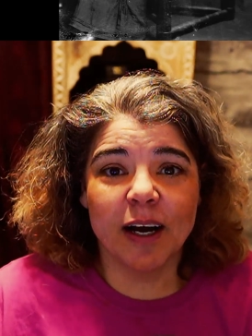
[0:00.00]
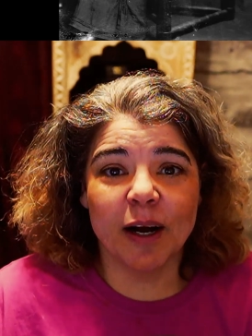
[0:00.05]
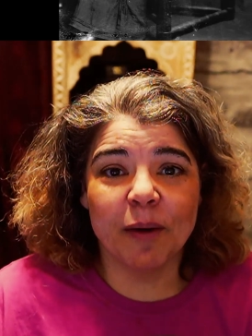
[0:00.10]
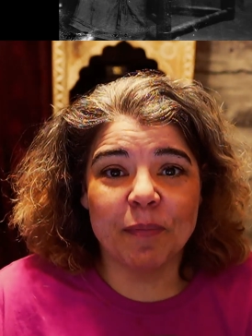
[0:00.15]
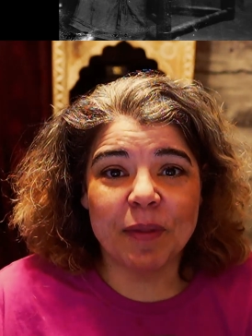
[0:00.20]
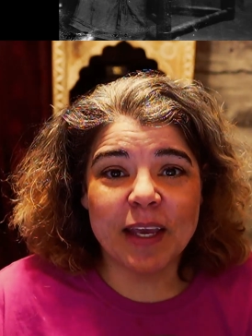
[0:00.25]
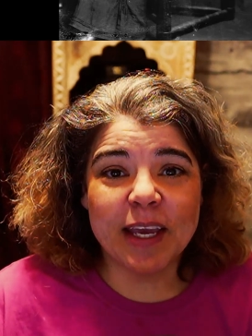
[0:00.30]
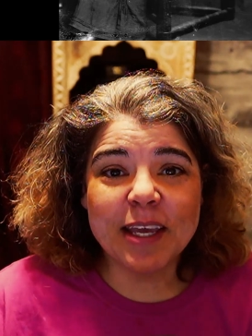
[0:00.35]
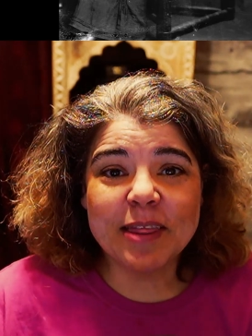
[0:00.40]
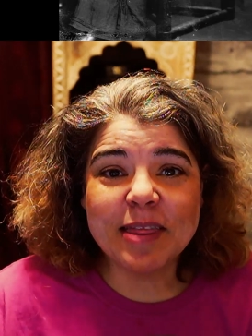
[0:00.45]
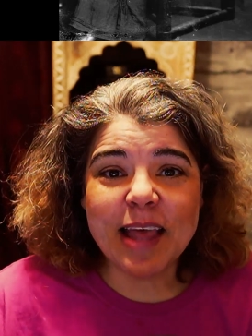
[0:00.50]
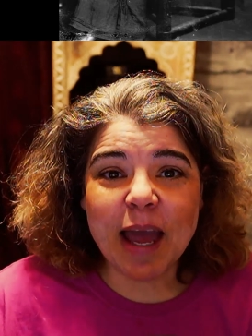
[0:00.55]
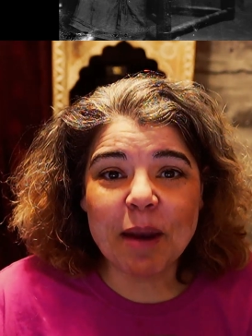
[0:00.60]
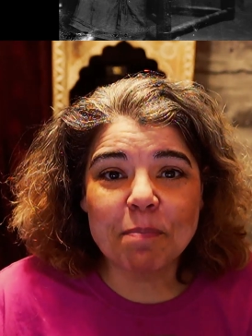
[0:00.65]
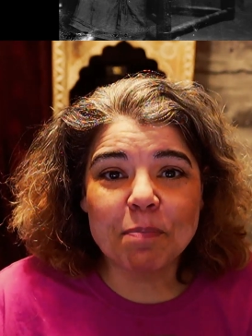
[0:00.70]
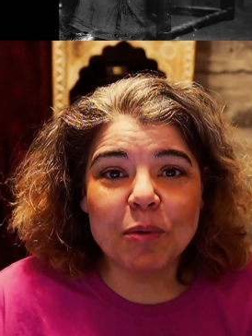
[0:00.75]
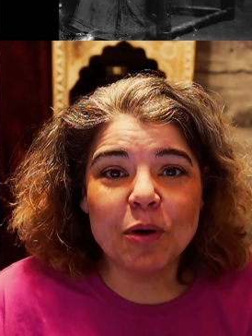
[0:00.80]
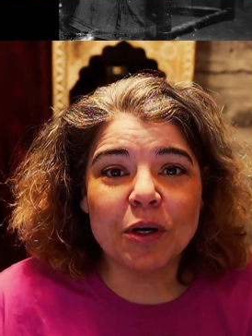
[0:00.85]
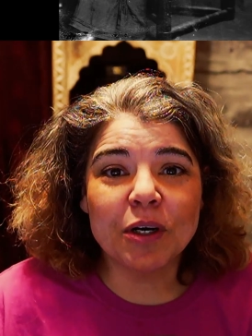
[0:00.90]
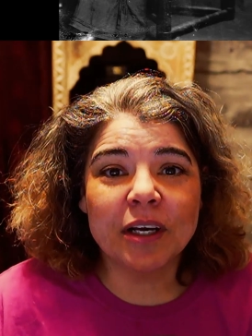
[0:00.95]
In that
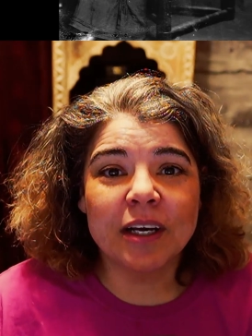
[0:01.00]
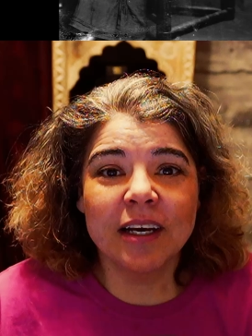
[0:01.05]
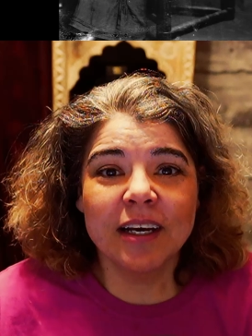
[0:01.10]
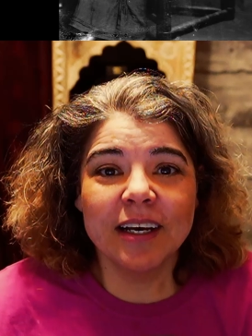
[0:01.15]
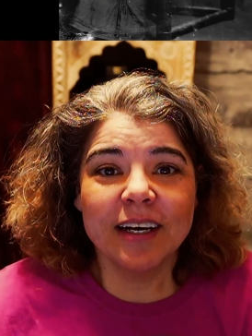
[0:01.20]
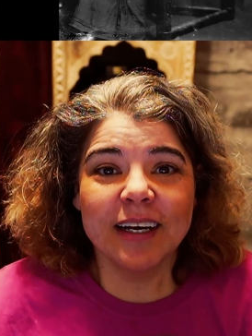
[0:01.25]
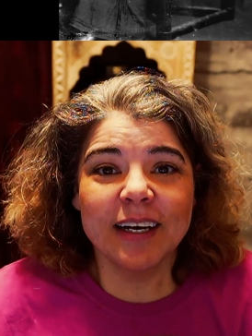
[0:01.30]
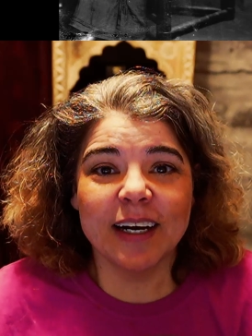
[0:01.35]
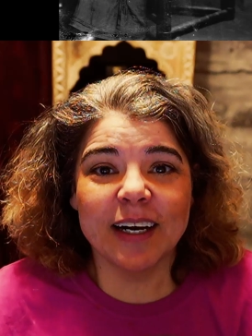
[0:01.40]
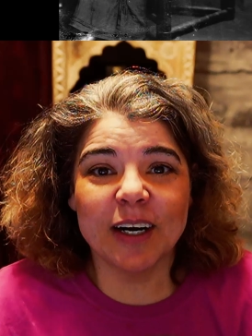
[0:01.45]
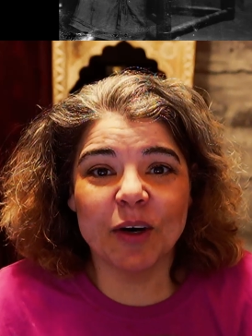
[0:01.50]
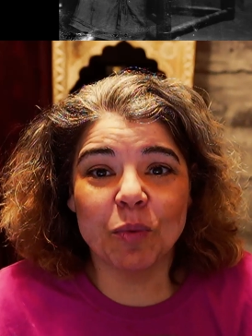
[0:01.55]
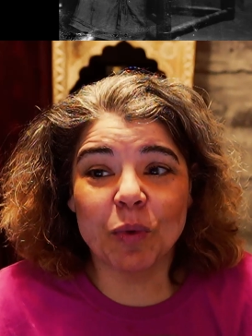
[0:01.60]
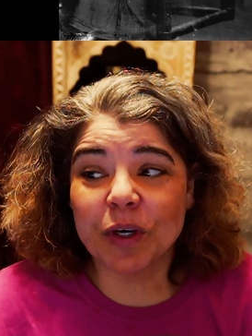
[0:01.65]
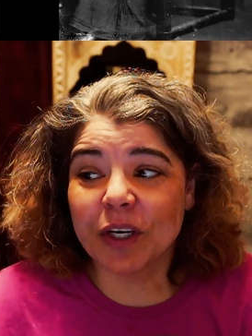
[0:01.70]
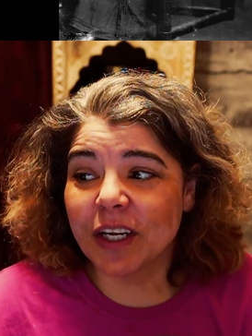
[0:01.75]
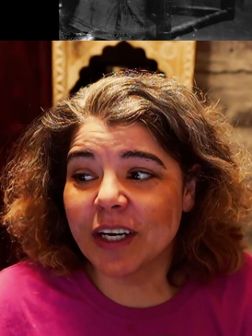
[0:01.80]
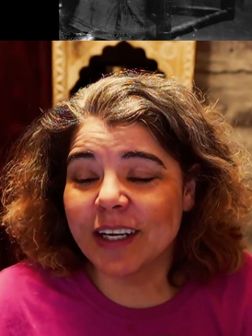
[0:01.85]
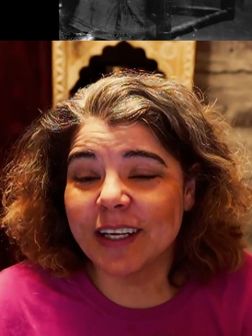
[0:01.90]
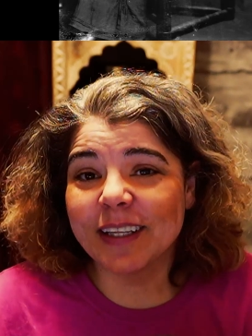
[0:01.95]
book, we're
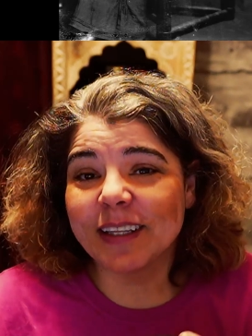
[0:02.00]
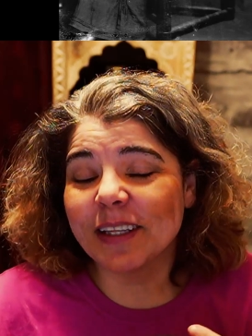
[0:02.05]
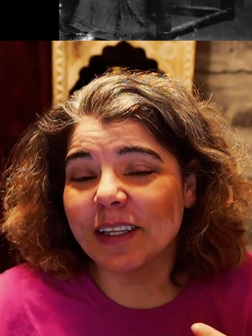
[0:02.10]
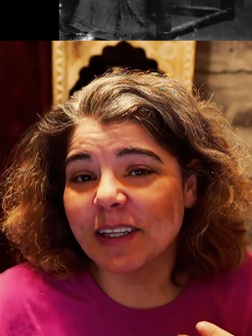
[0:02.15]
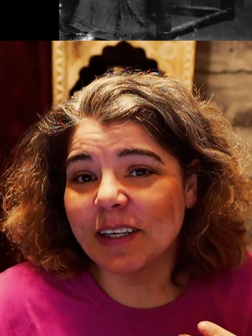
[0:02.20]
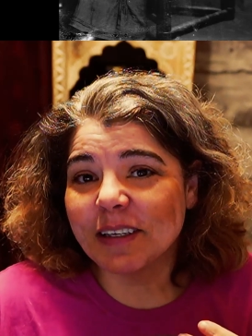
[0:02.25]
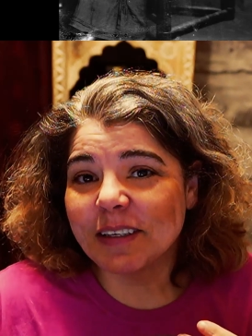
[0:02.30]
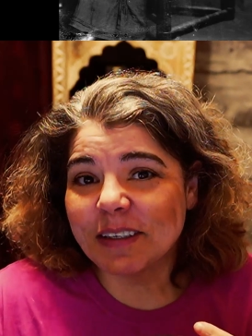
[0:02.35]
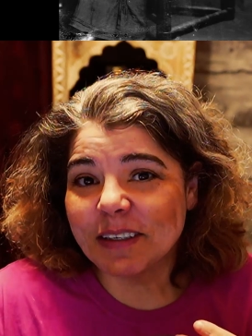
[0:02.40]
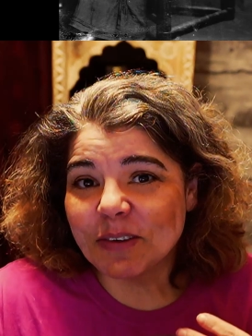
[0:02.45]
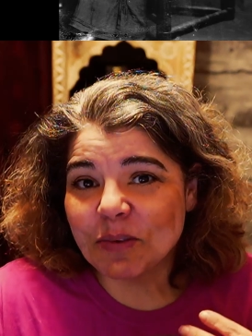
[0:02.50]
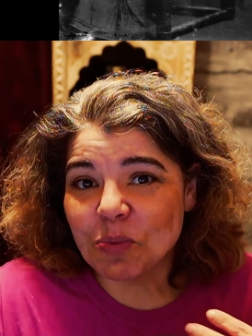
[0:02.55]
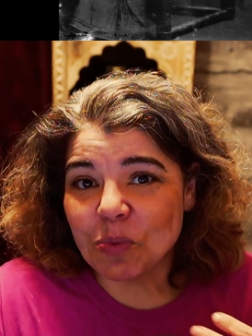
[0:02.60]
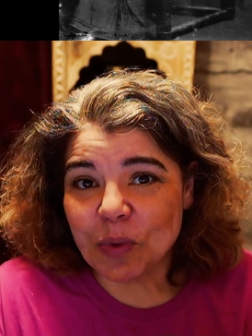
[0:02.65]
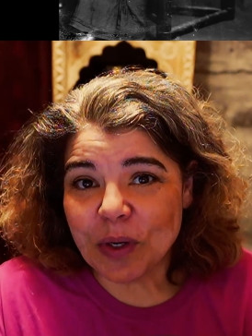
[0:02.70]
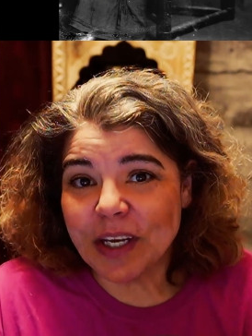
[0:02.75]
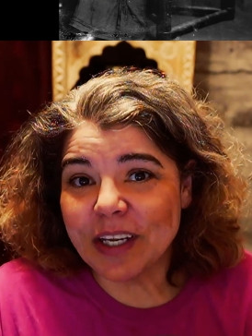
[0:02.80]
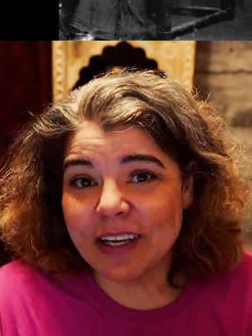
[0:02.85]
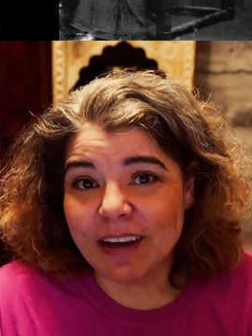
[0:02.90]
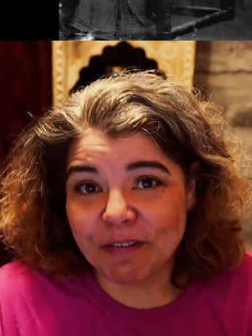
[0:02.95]
going to
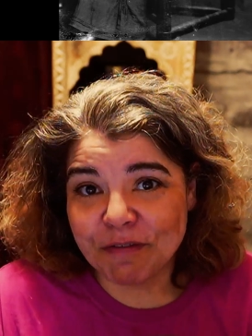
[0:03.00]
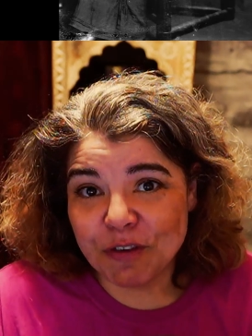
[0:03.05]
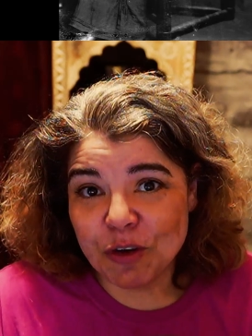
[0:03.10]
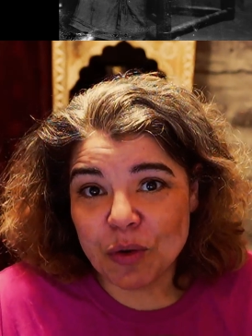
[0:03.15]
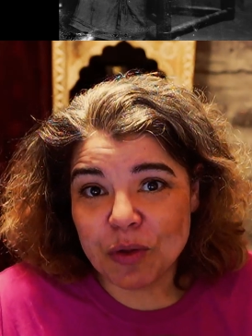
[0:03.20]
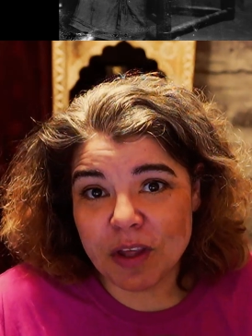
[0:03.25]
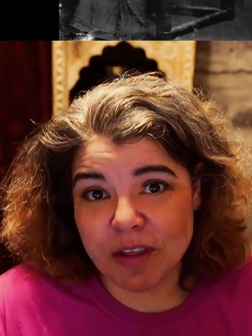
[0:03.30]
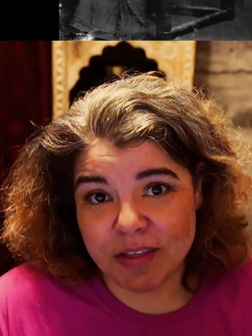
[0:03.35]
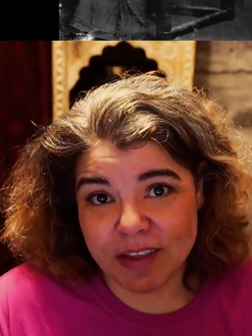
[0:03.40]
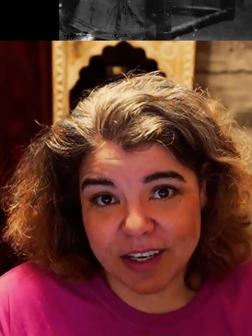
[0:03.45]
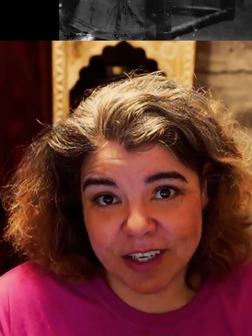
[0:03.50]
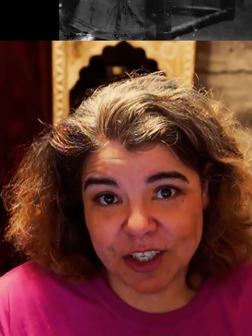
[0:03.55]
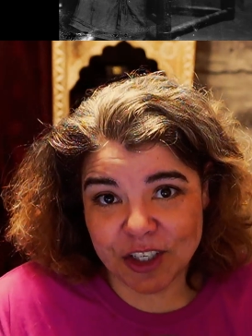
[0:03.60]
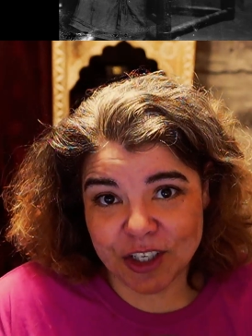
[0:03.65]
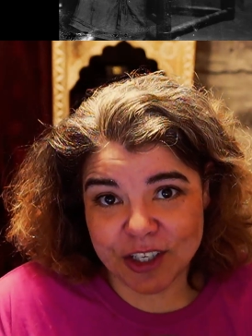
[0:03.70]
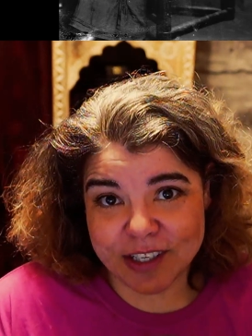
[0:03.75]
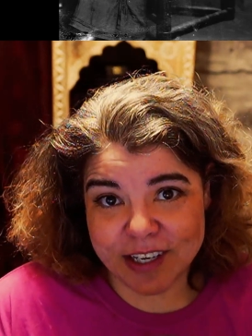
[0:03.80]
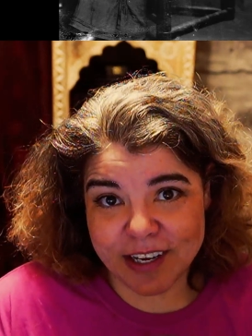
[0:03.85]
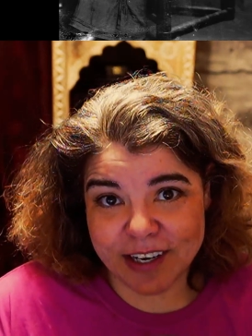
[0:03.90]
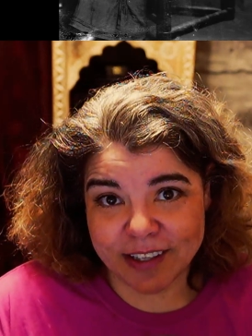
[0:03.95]
read a few of the things she
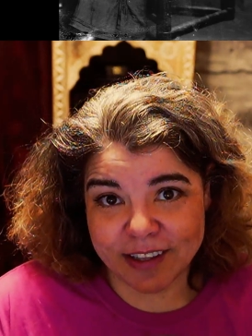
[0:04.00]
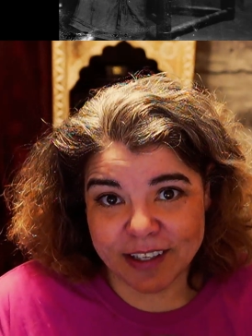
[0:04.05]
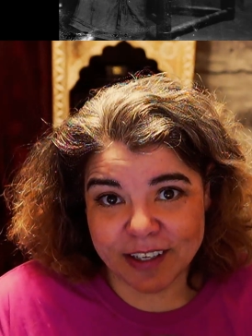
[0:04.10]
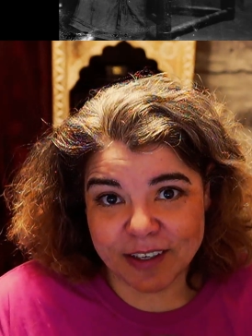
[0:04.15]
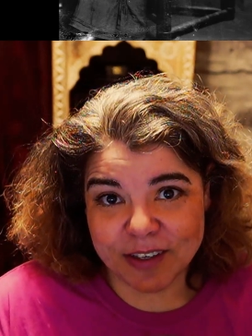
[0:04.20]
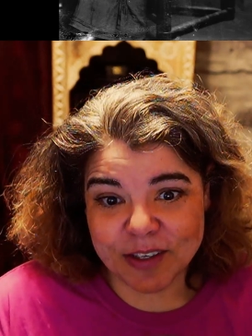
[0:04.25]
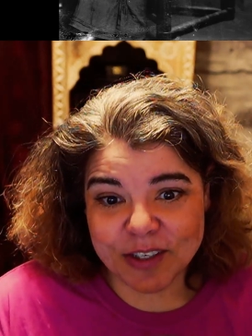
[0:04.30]
said in there.